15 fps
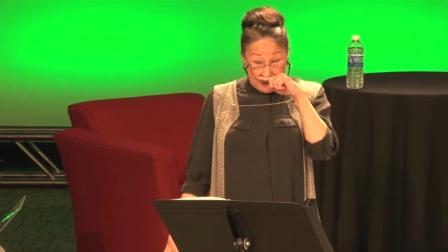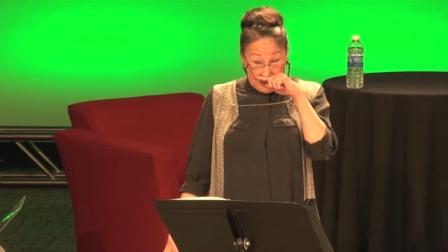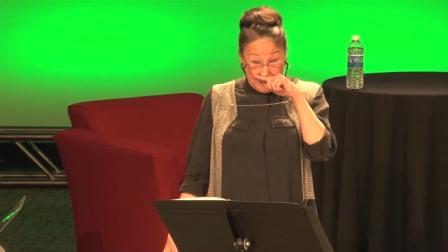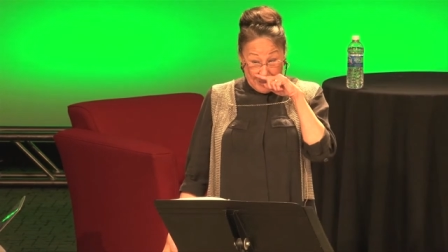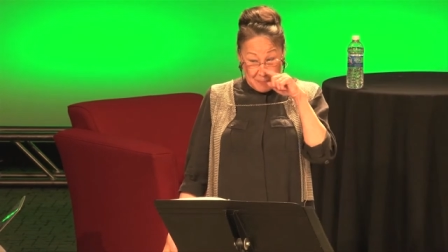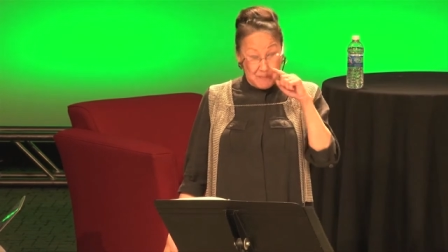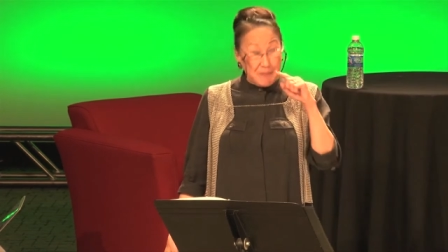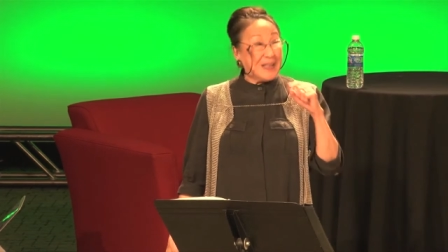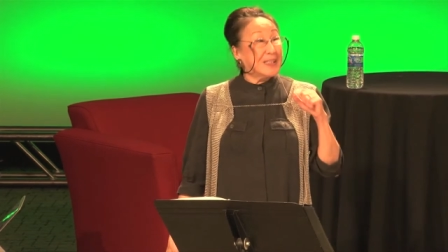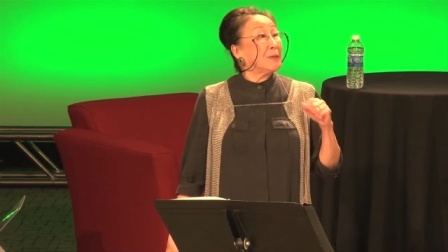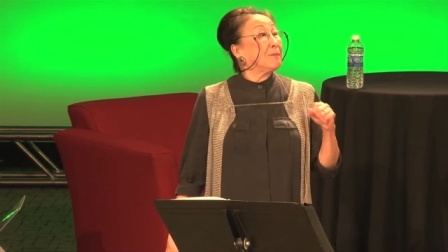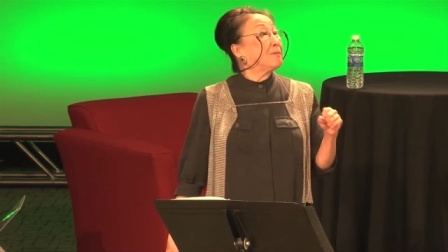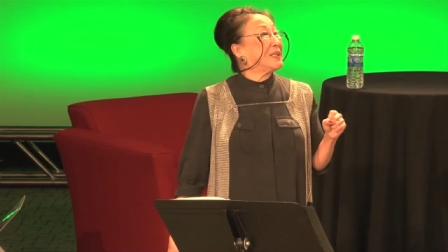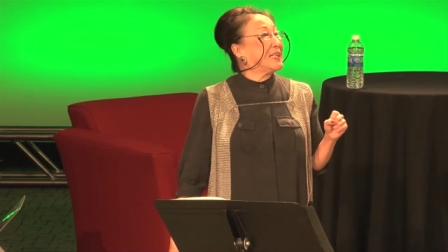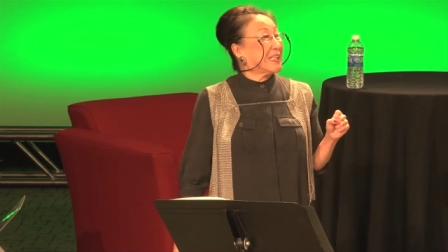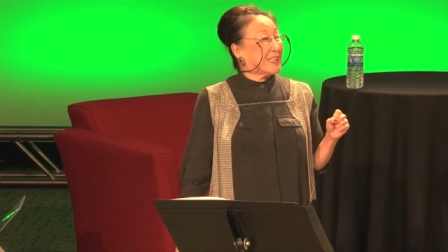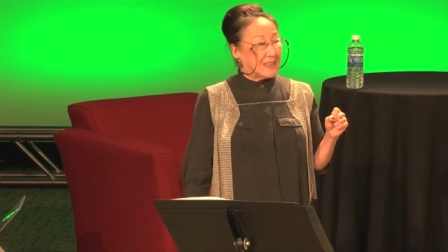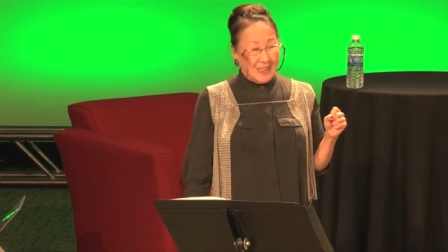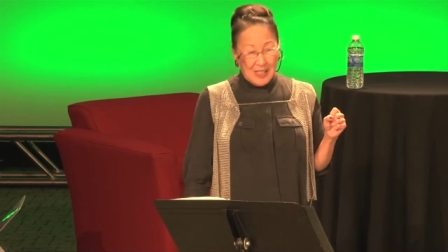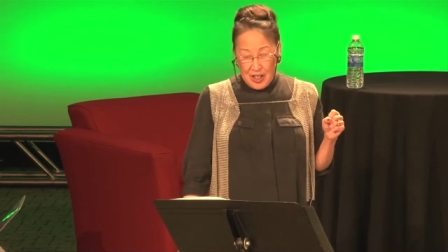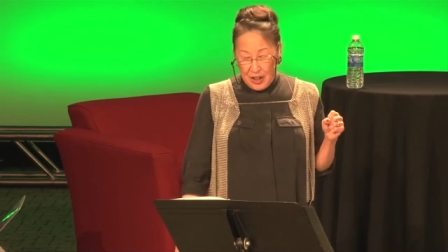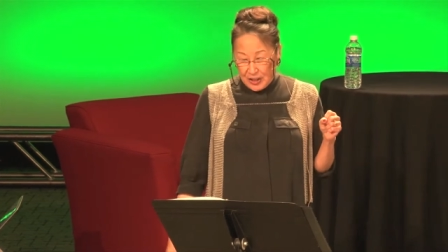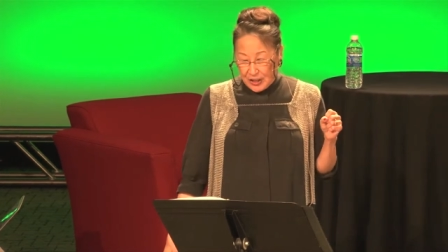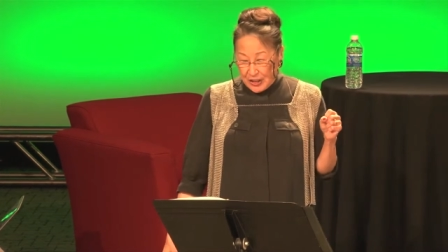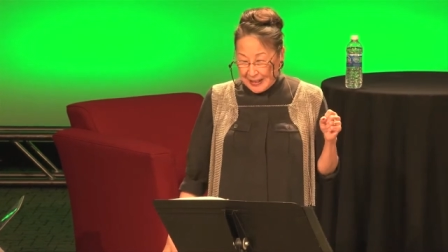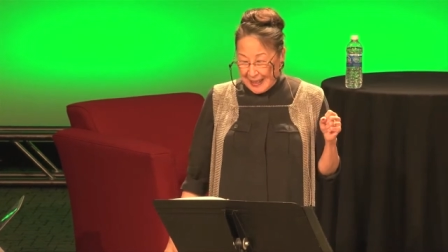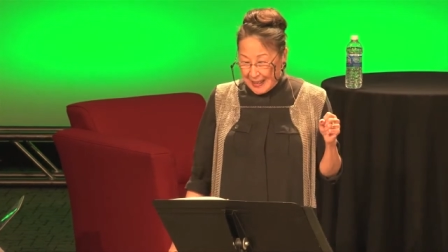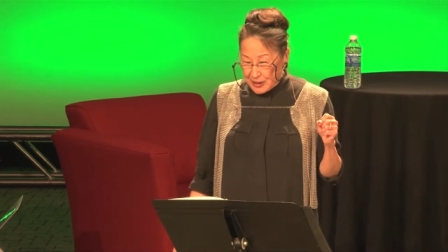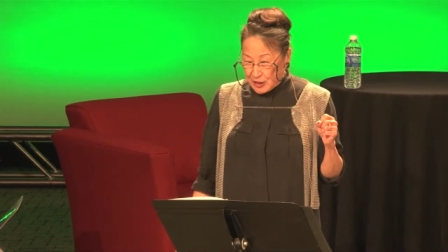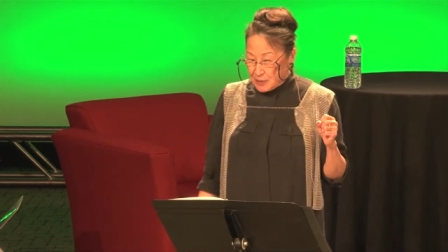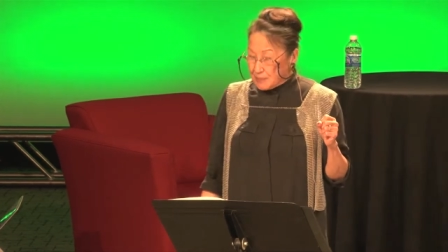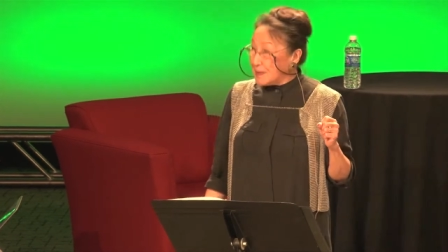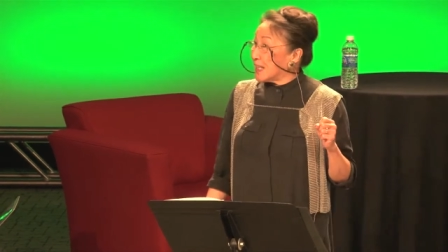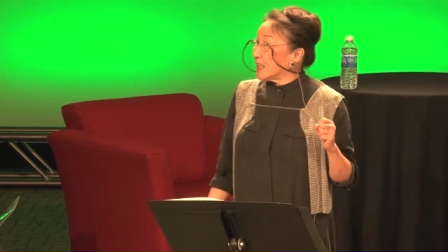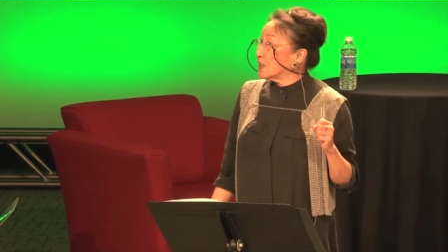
met Bennett Bean, a Caucasian male